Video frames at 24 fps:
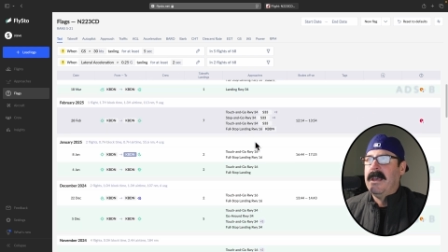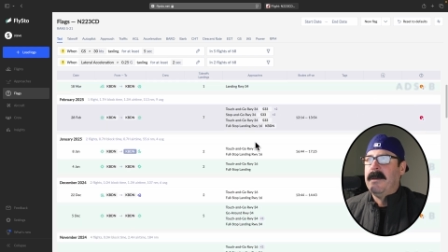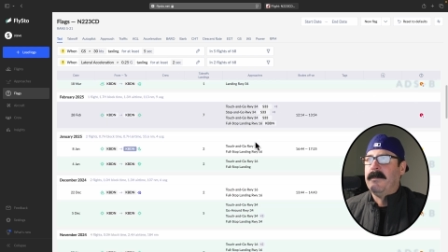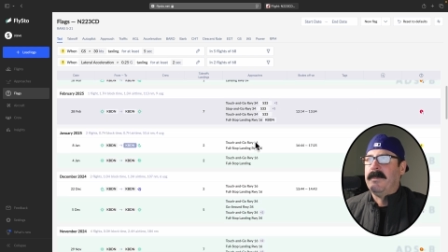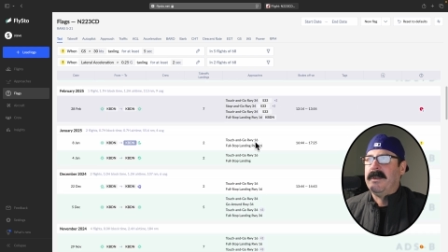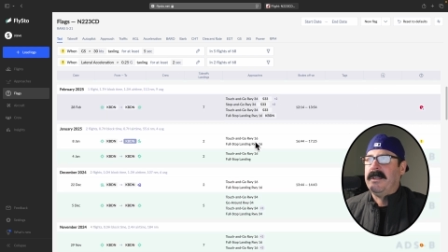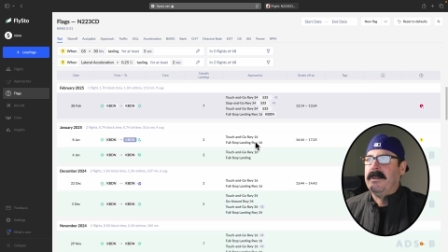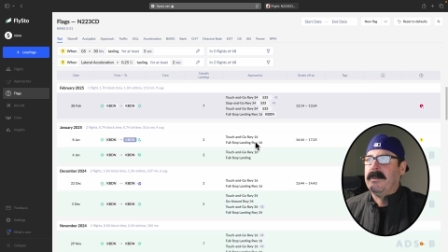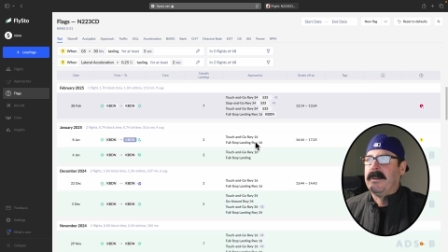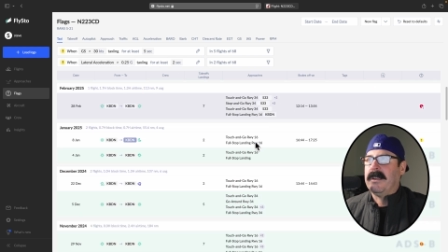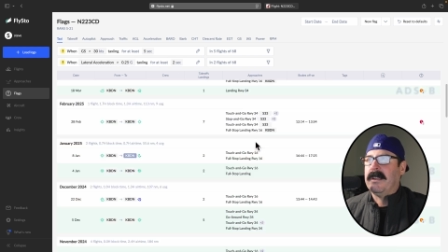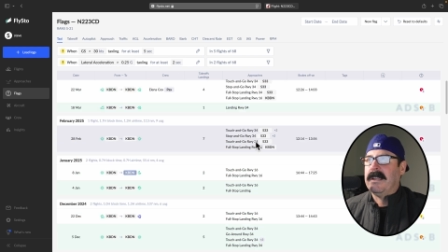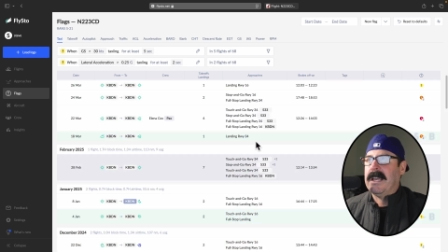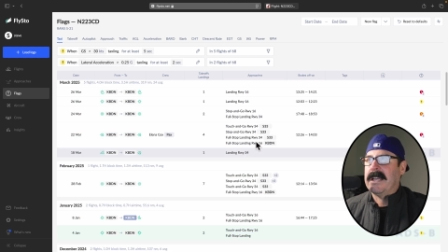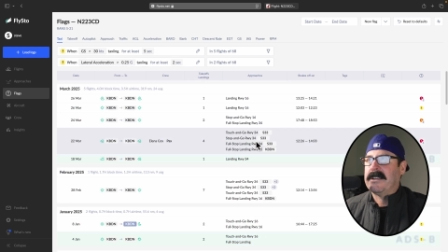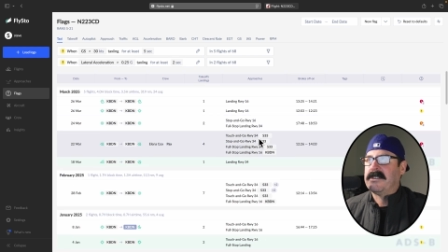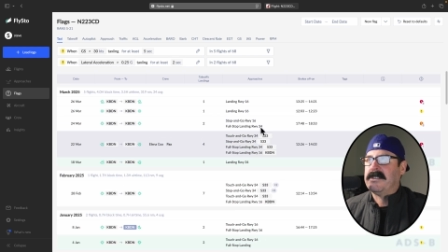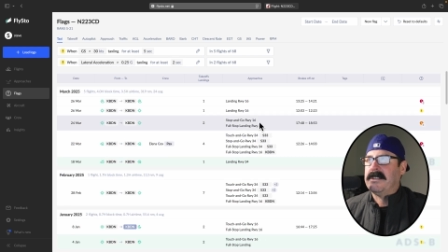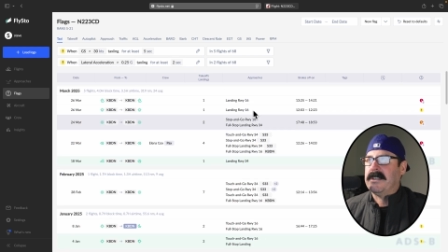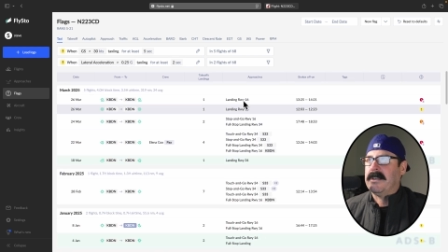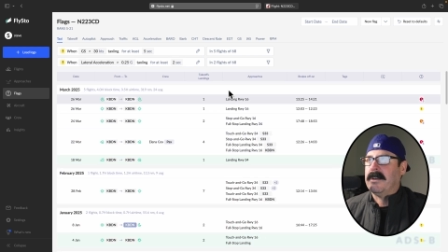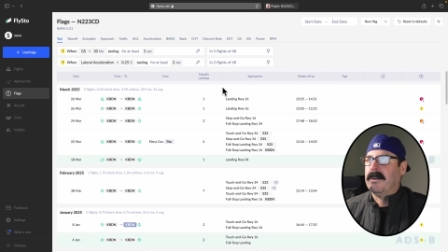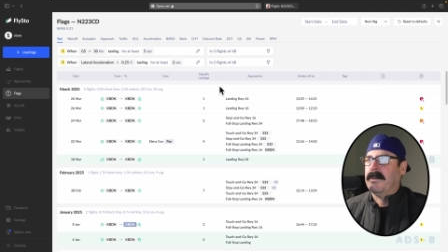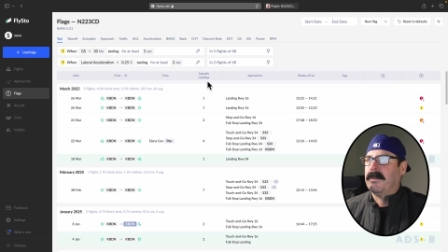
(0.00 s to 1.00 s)
but you can
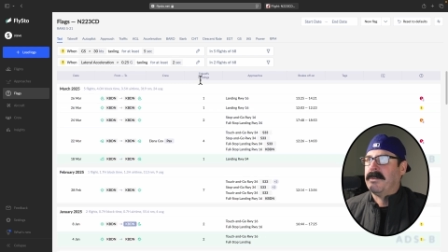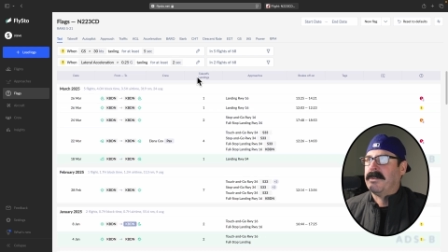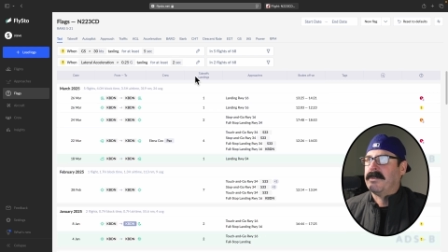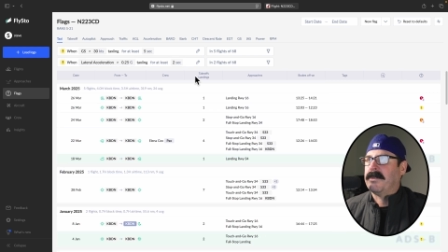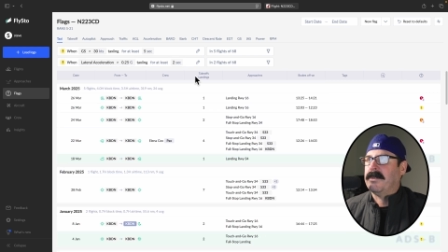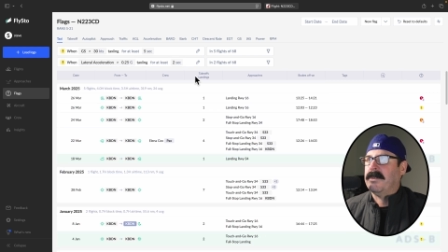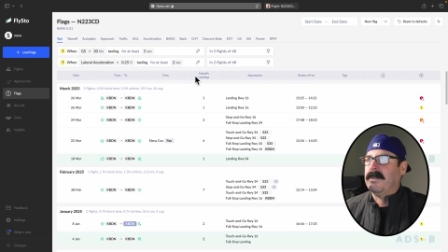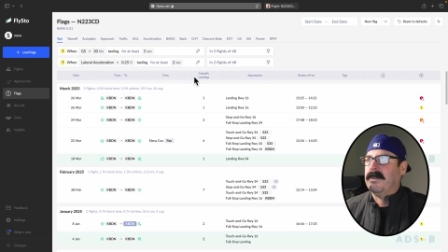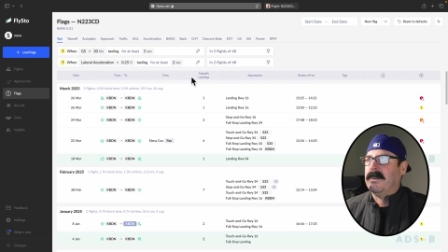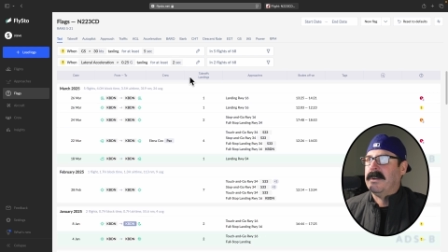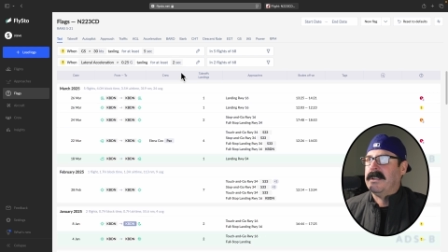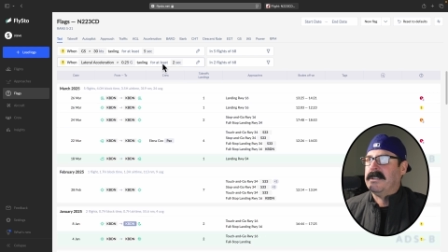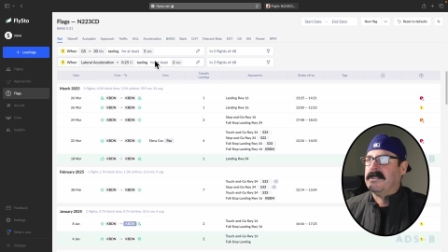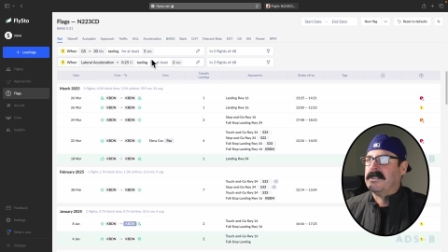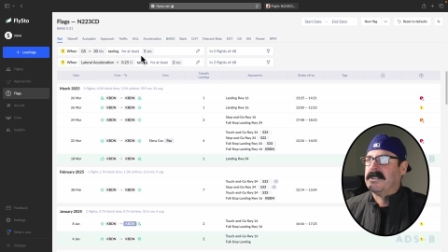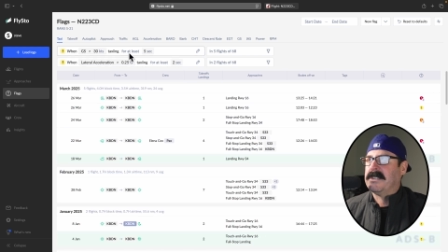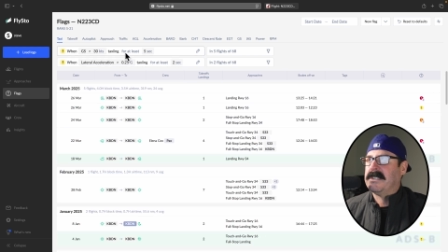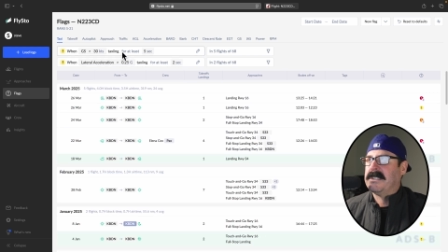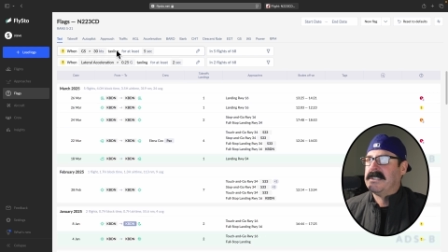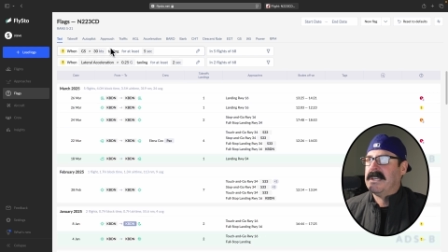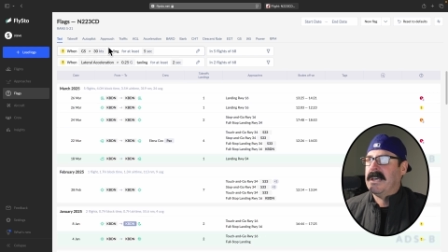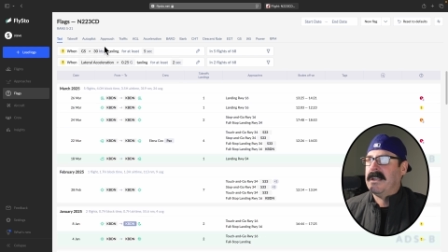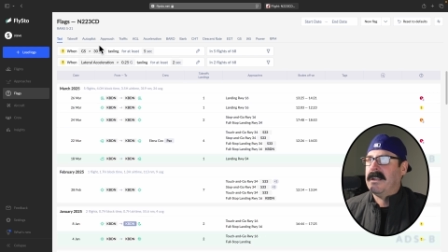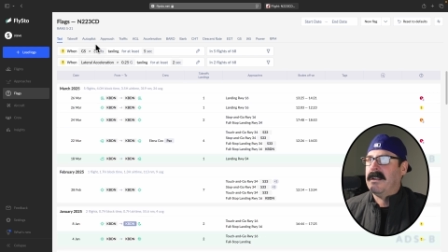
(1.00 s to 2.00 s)
actually go through and just
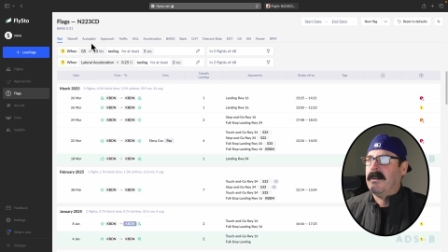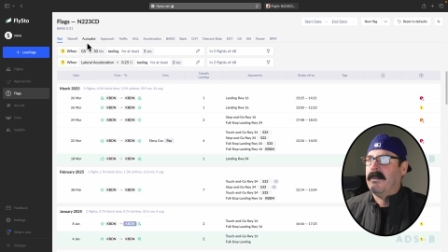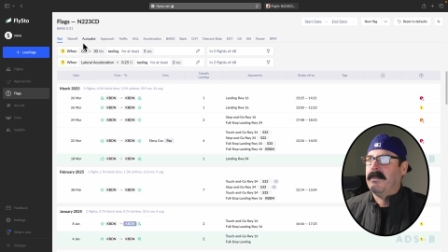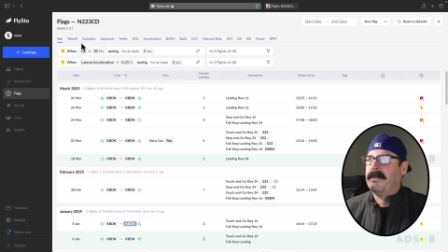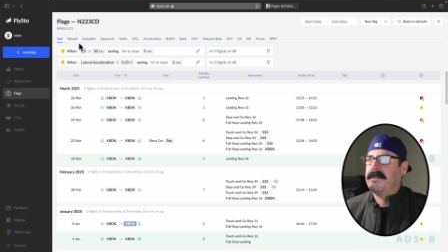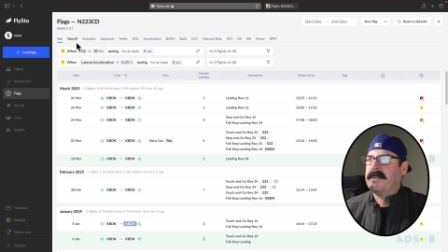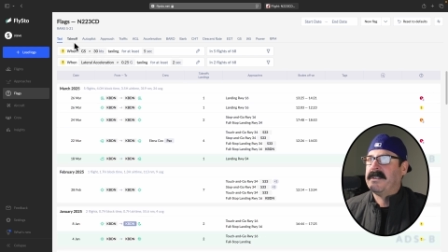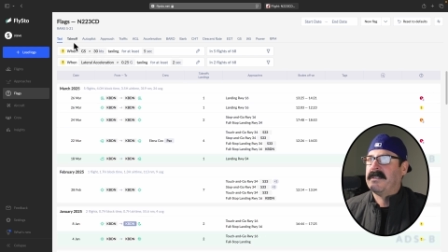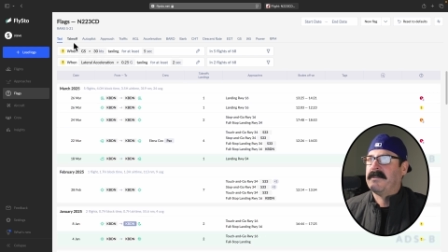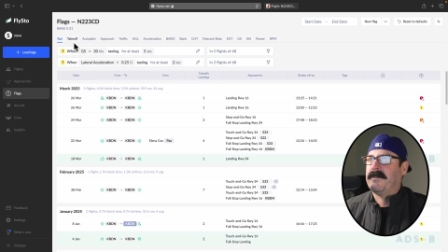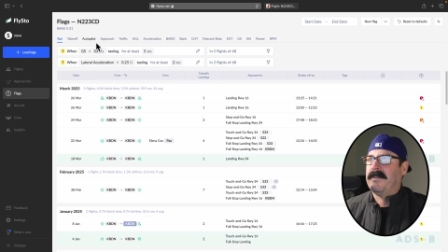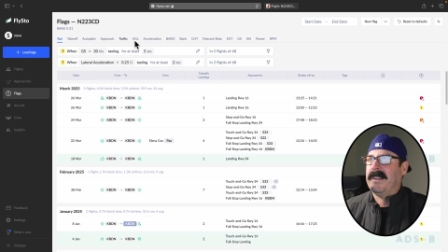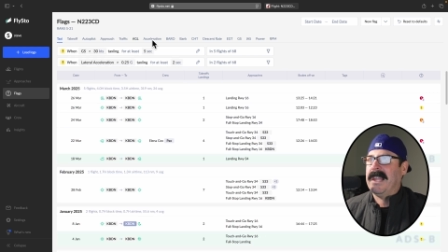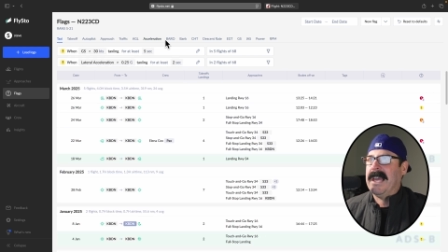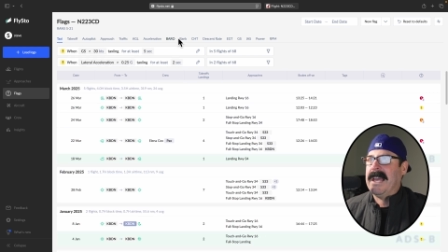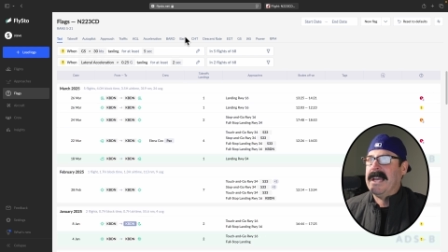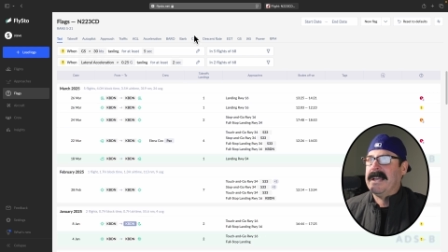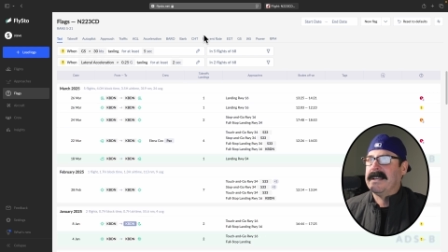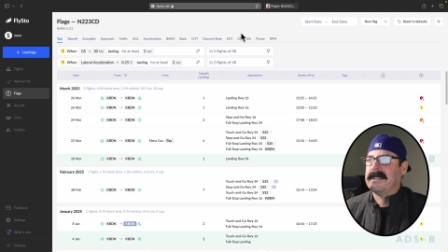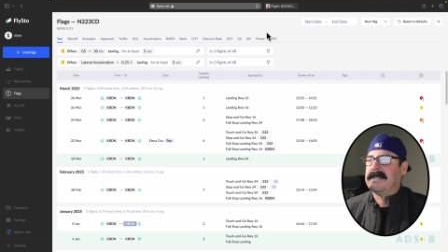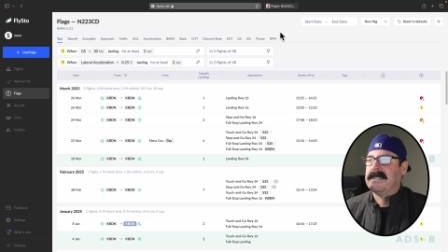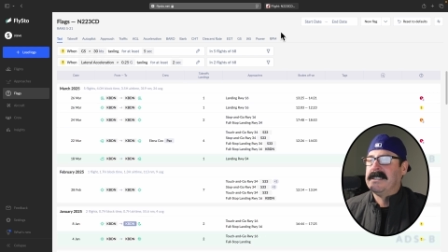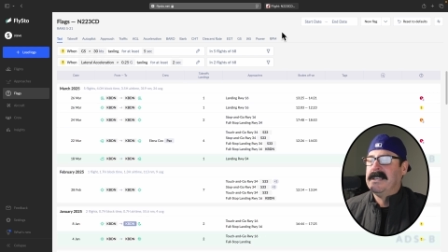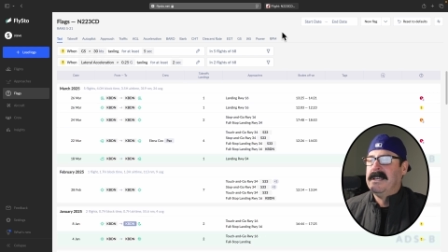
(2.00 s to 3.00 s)
set all these
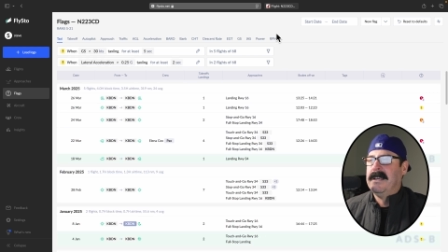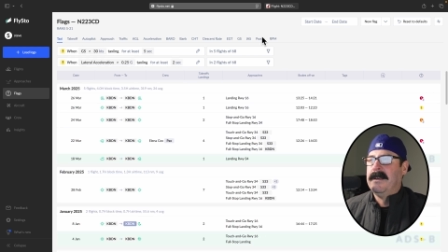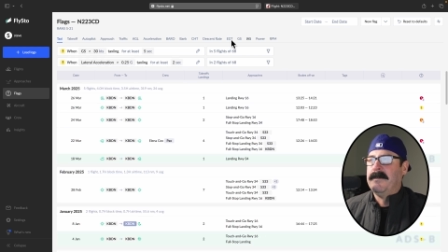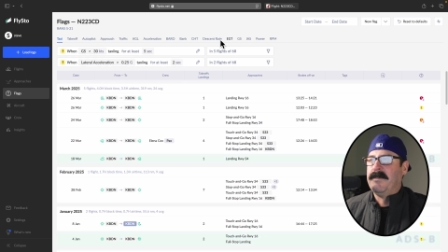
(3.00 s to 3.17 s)
flags